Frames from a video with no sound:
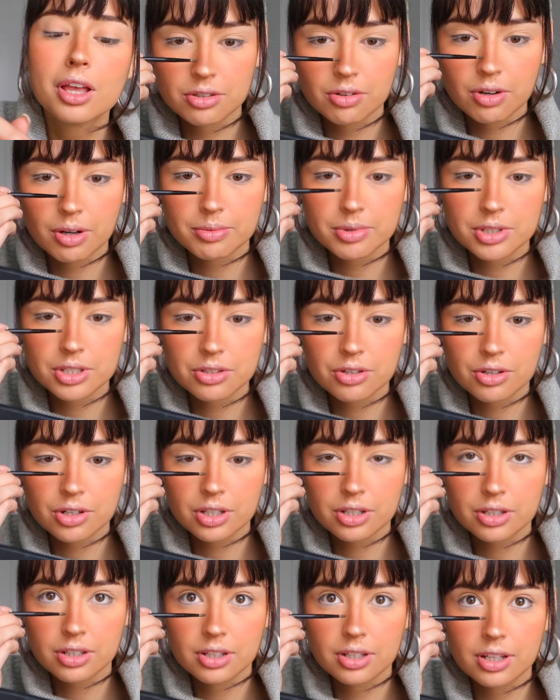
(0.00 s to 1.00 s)
So I'm just
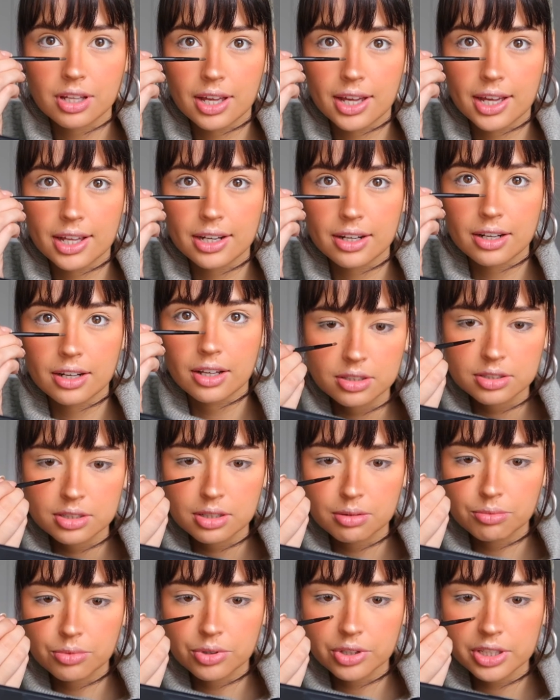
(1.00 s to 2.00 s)
gonna add
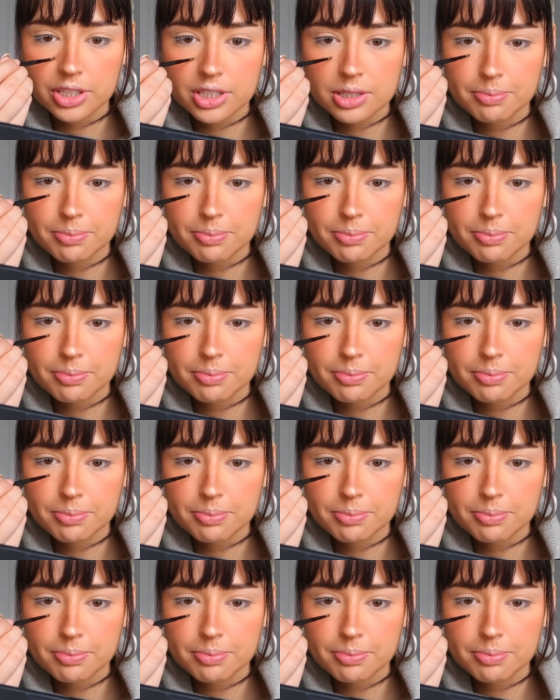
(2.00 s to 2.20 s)
some really